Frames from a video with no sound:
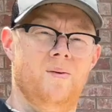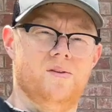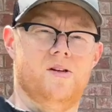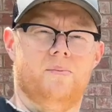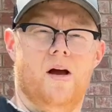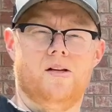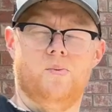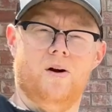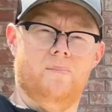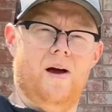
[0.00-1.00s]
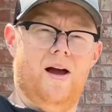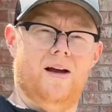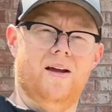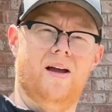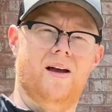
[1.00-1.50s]
What's up, guys? We are
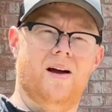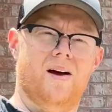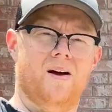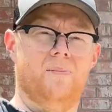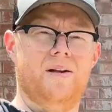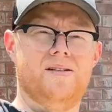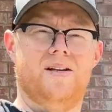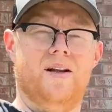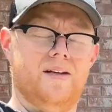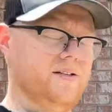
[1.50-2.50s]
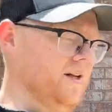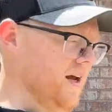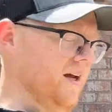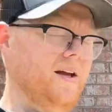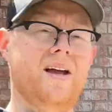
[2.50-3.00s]
back. It is the next
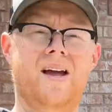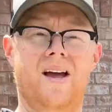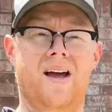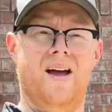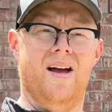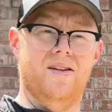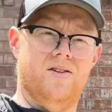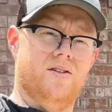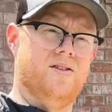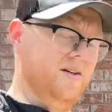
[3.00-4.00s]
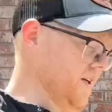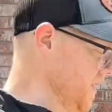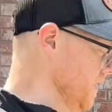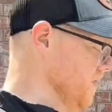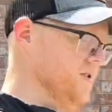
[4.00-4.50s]
day. As you can
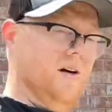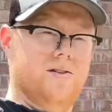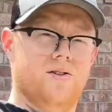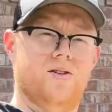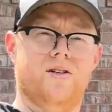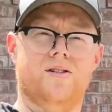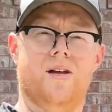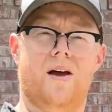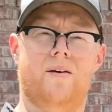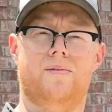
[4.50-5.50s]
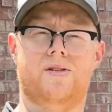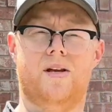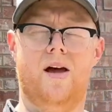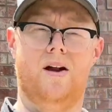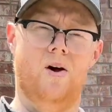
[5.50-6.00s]
see, our sausages have
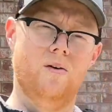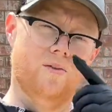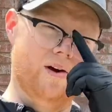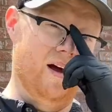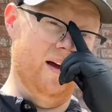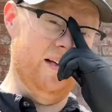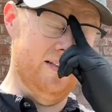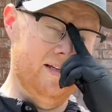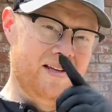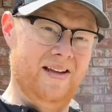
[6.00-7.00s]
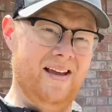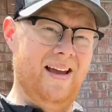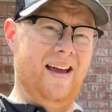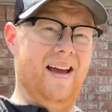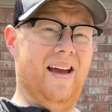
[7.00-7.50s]
sat overnight,
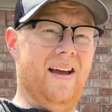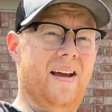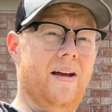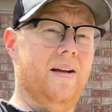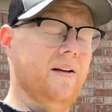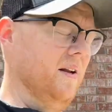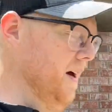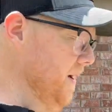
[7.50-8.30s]
and